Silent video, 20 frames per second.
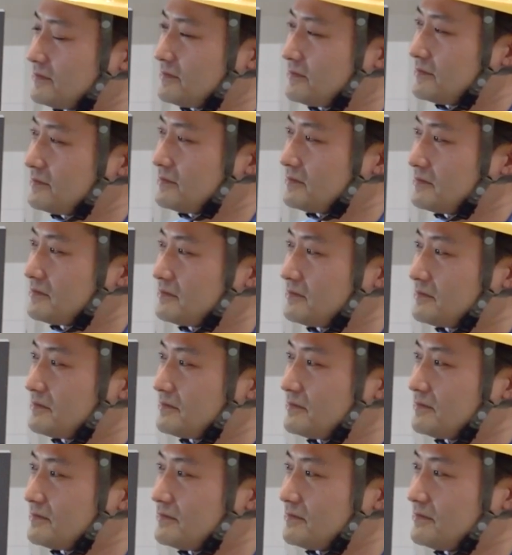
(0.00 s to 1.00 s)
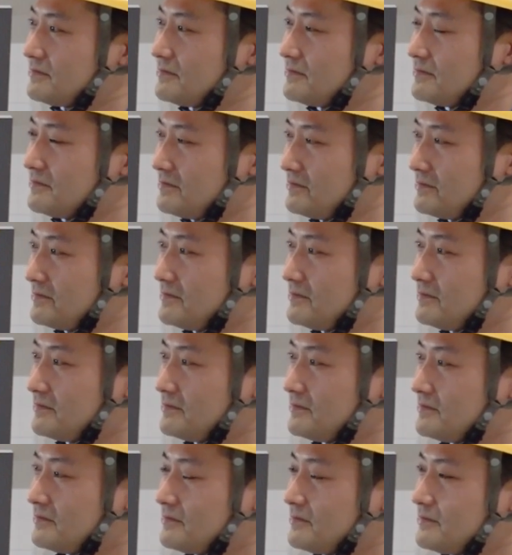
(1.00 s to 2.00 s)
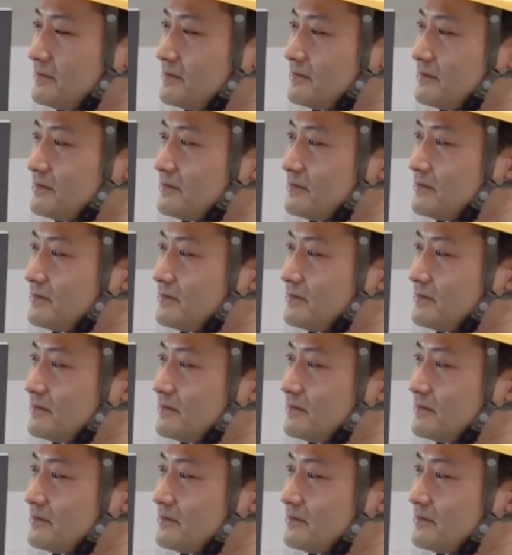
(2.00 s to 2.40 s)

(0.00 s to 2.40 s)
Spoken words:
This person isn't speaking.